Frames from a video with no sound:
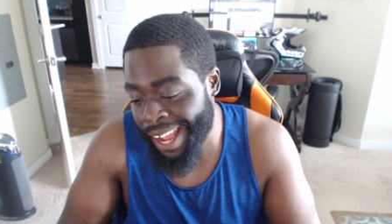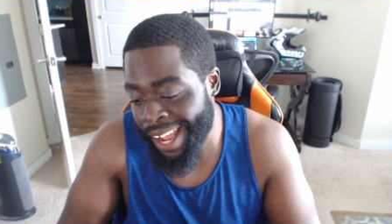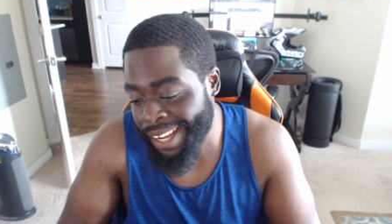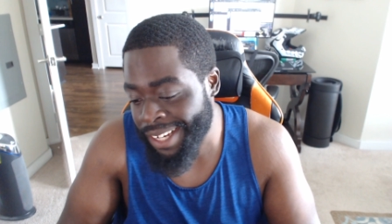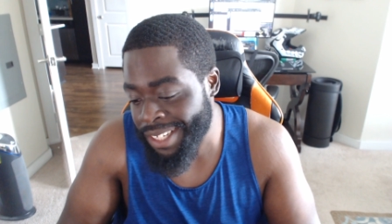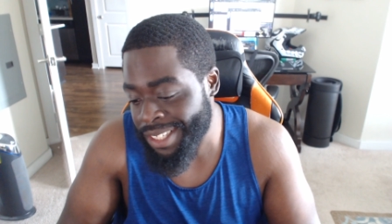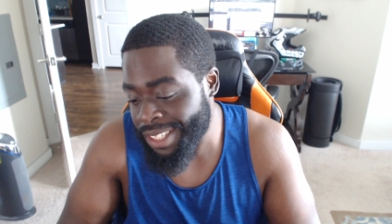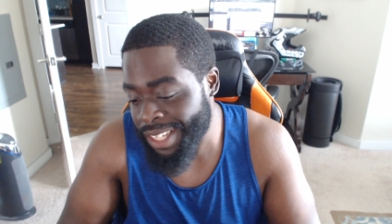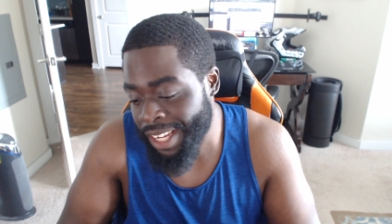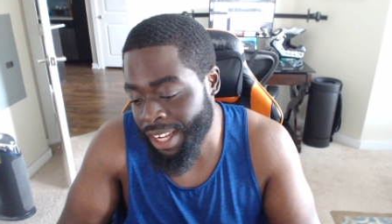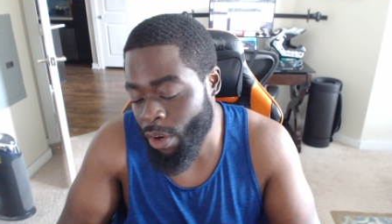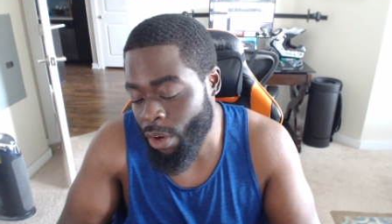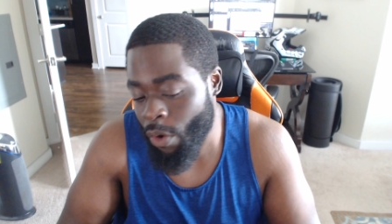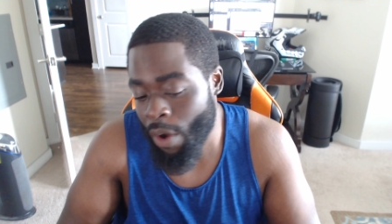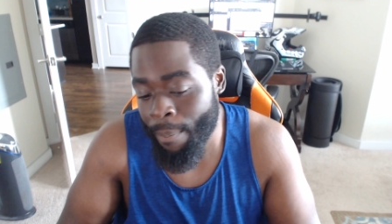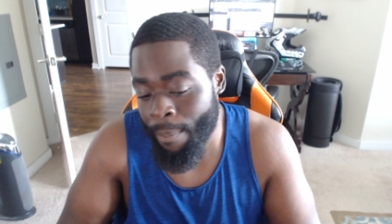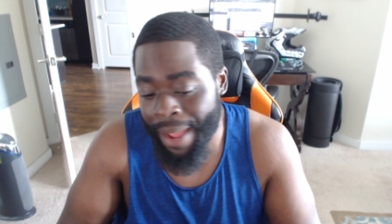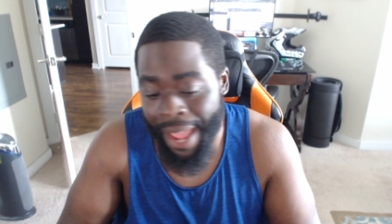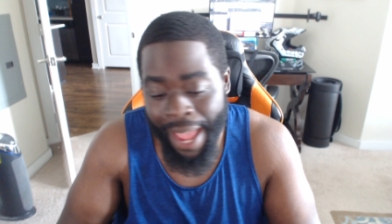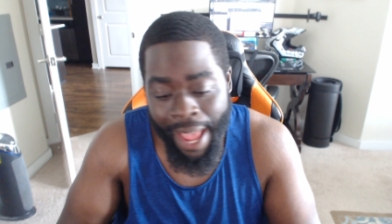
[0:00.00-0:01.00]
and say, oh,
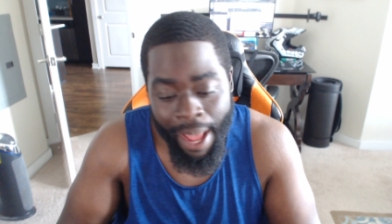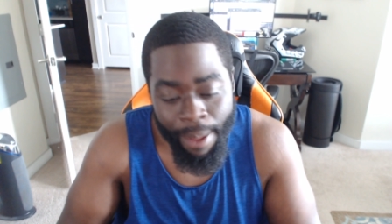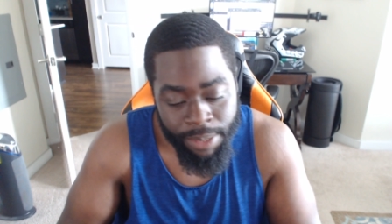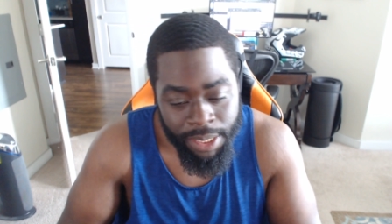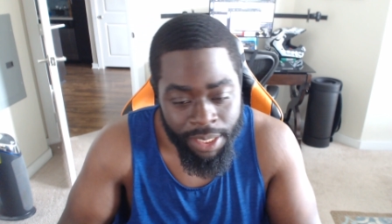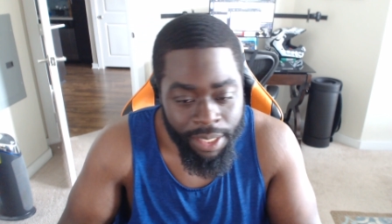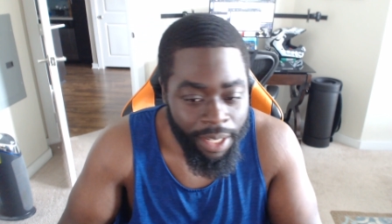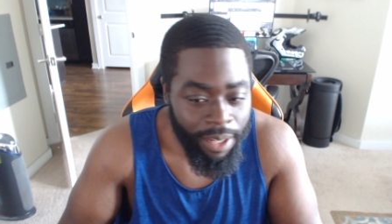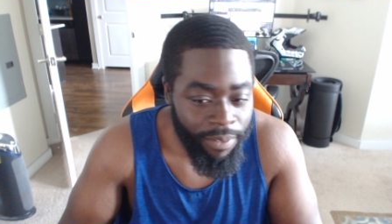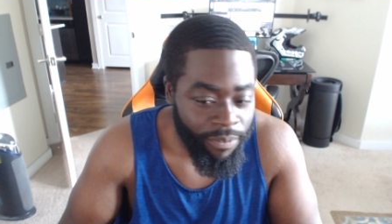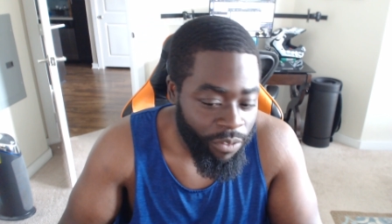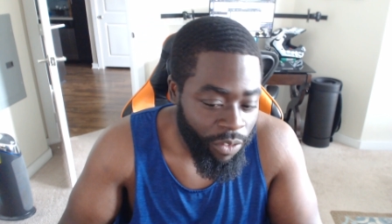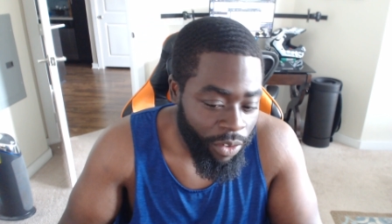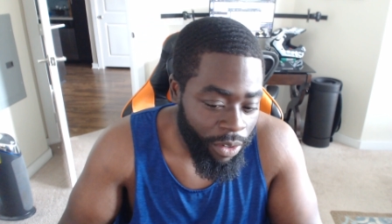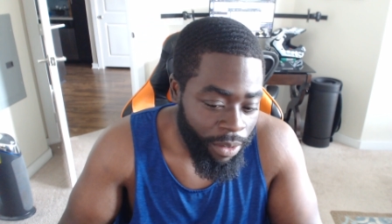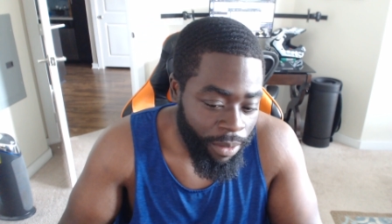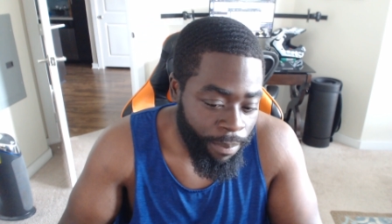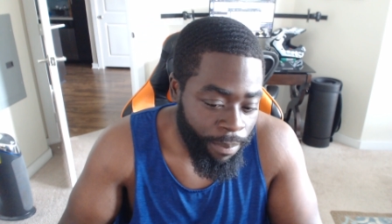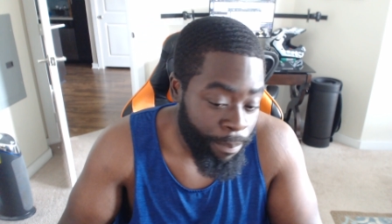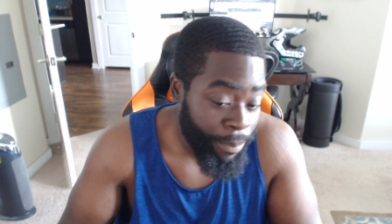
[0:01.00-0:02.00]
I'm abstinent
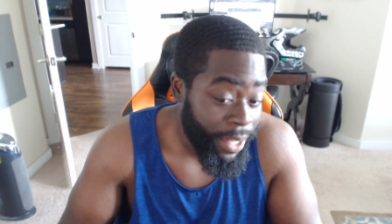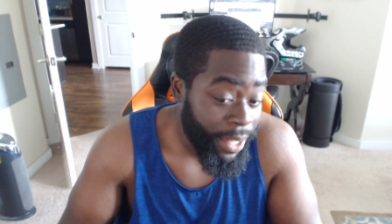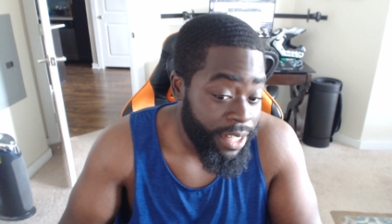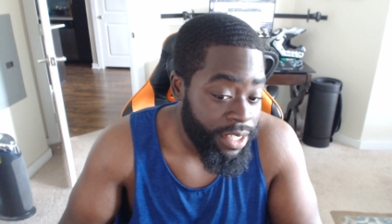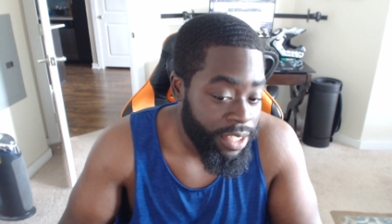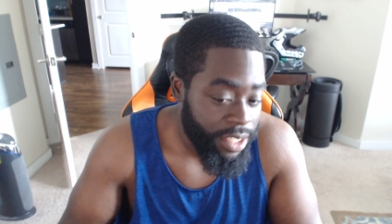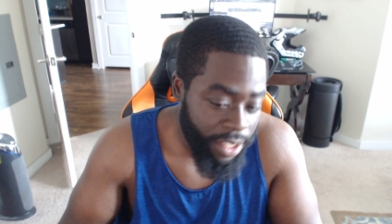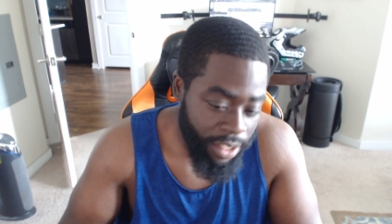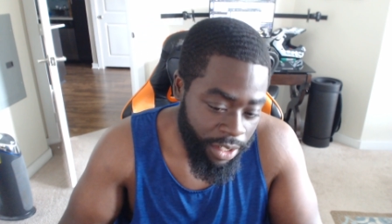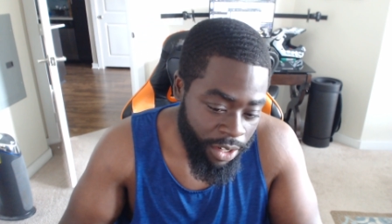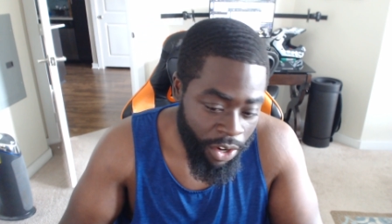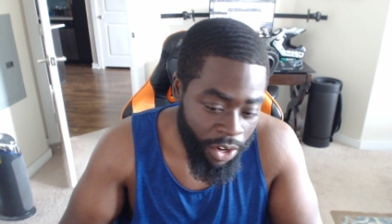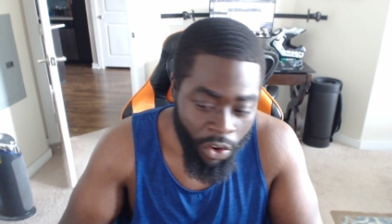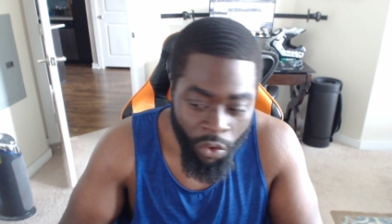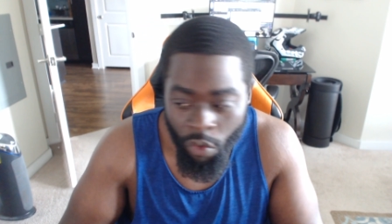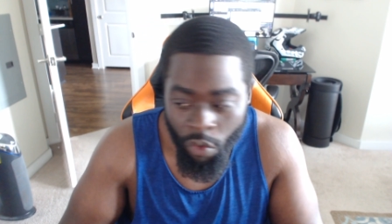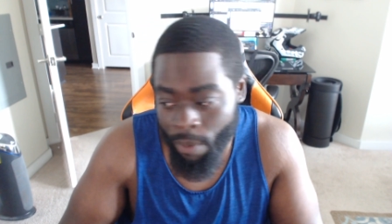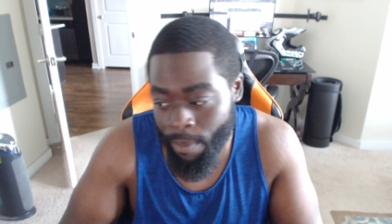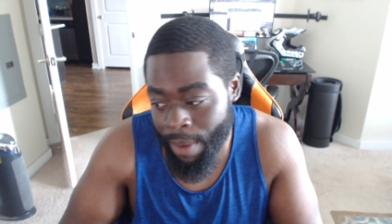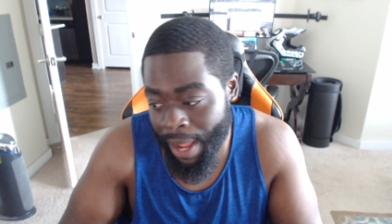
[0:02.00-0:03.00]
from pizza
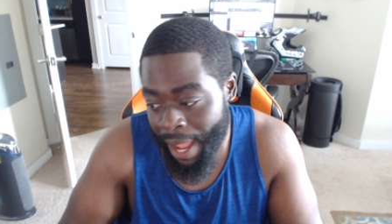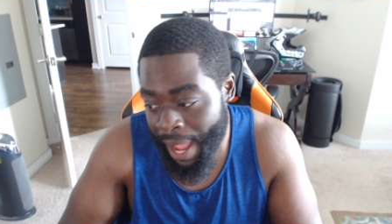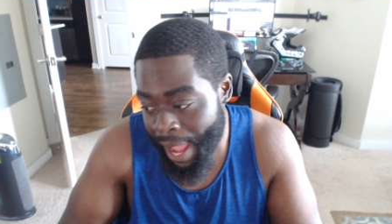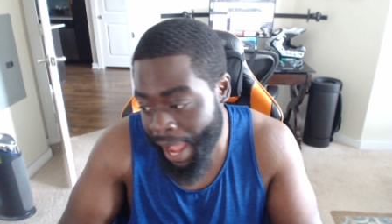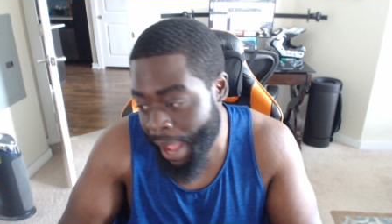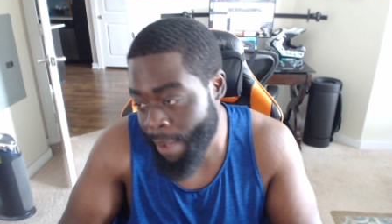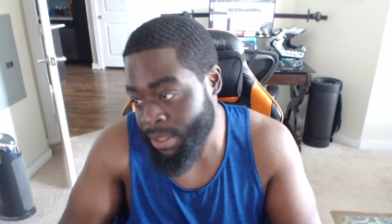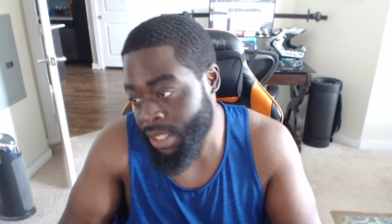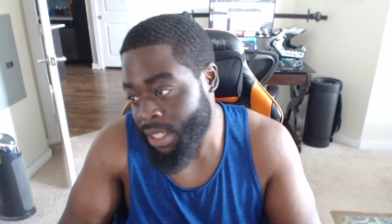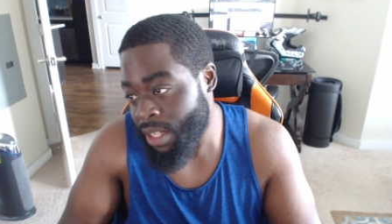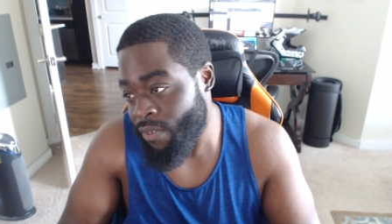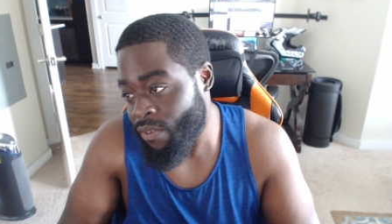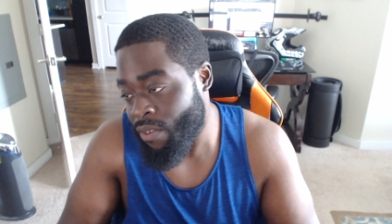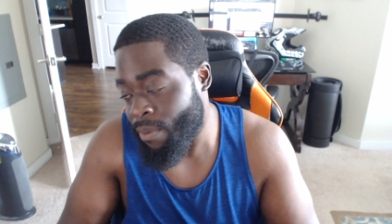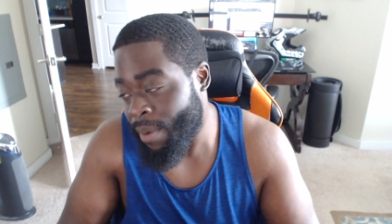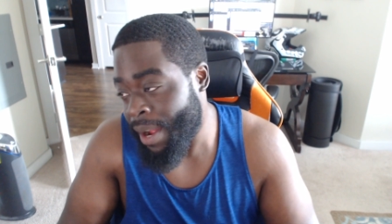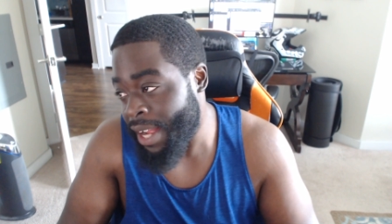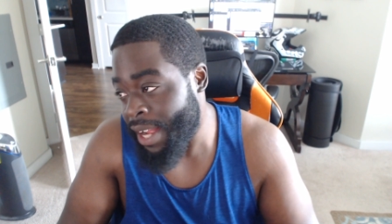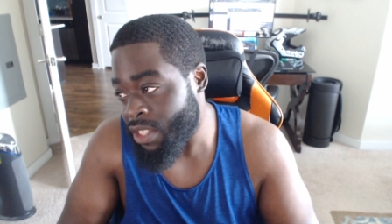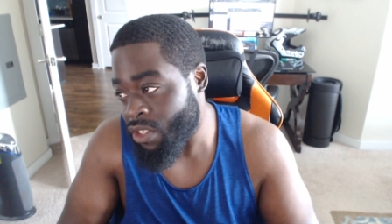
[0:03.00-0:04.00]
or I'm abstinent from
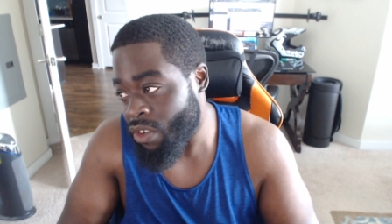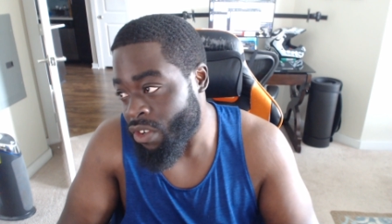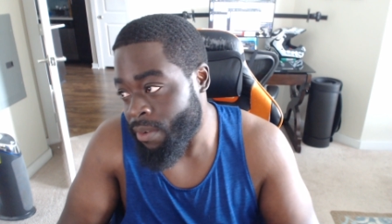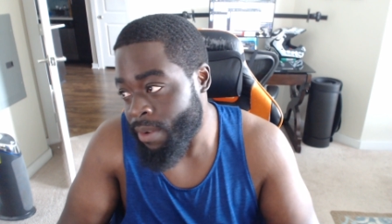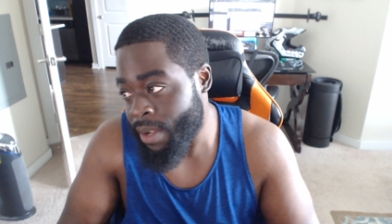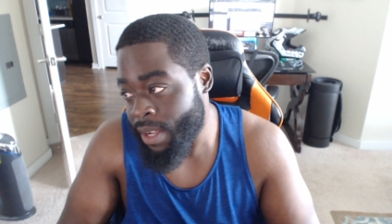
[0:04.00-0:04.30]
ice cream.